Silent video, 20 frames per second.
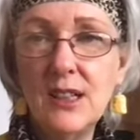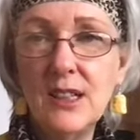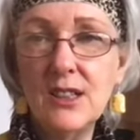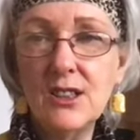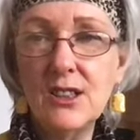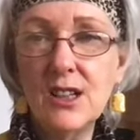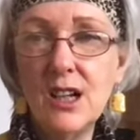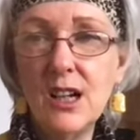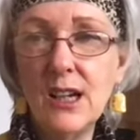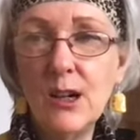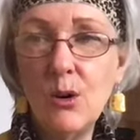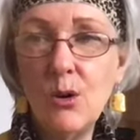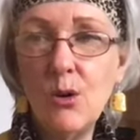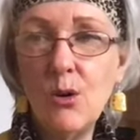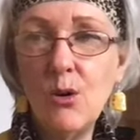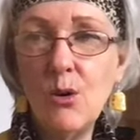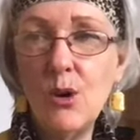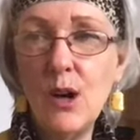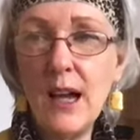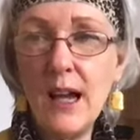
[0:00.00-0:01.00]
It's like
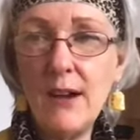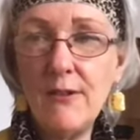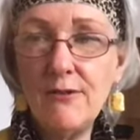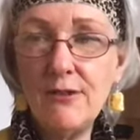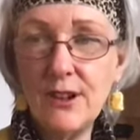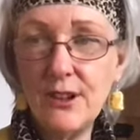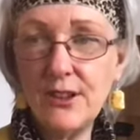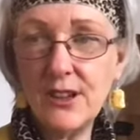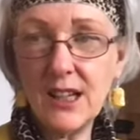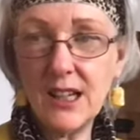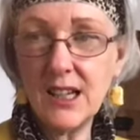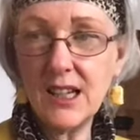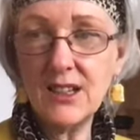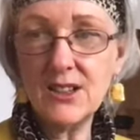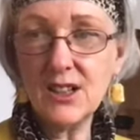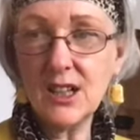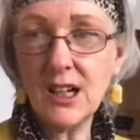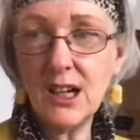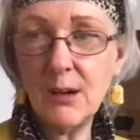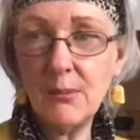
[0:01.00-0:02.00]
everything is
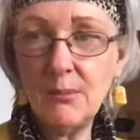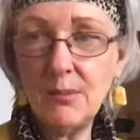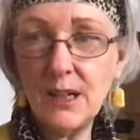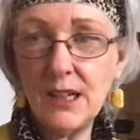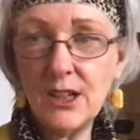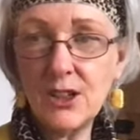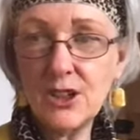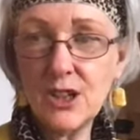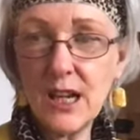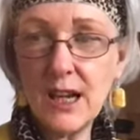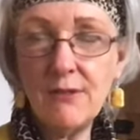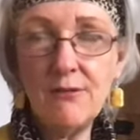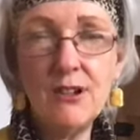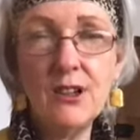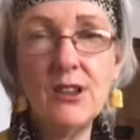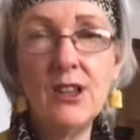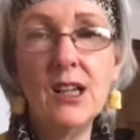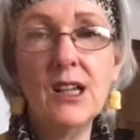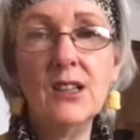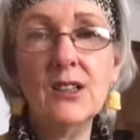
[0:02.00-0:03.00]
accomplished.
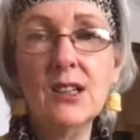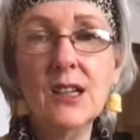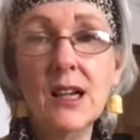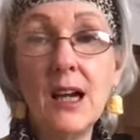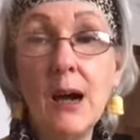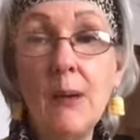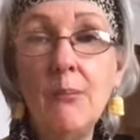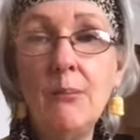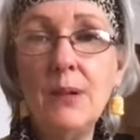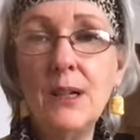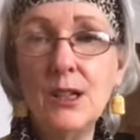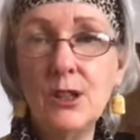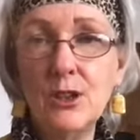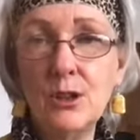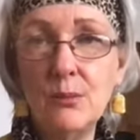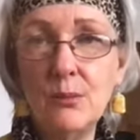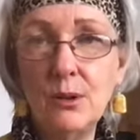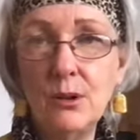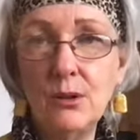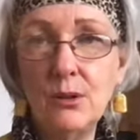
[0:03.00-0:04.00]
Everything is
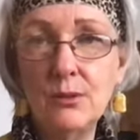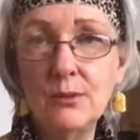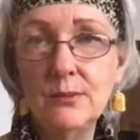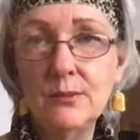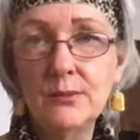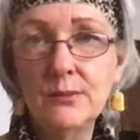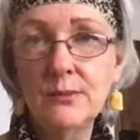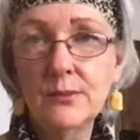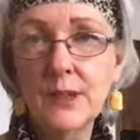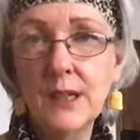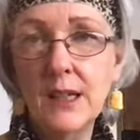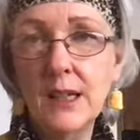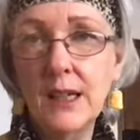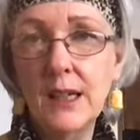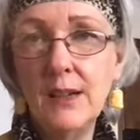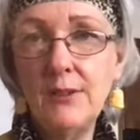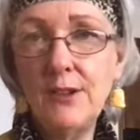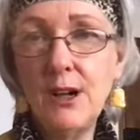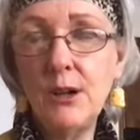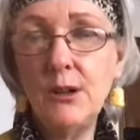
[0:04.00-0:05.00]
accomplishable
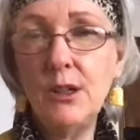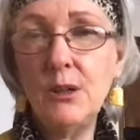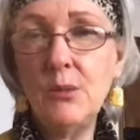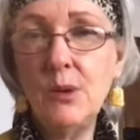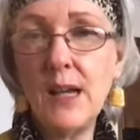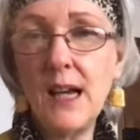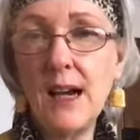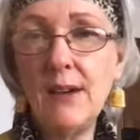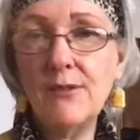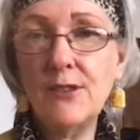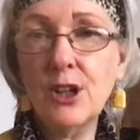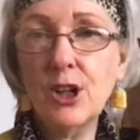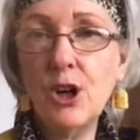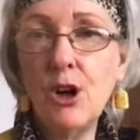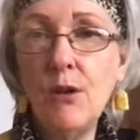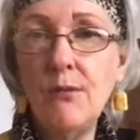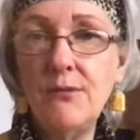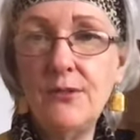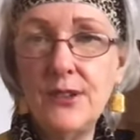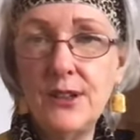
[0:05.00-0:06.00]
if only we have the
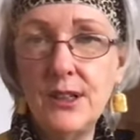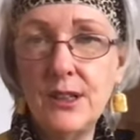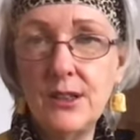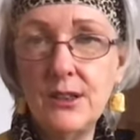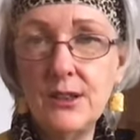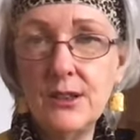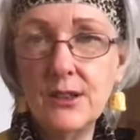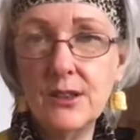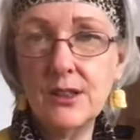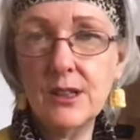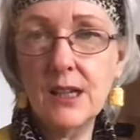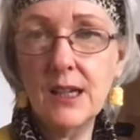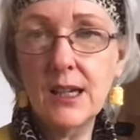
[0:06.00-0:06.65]
confidence.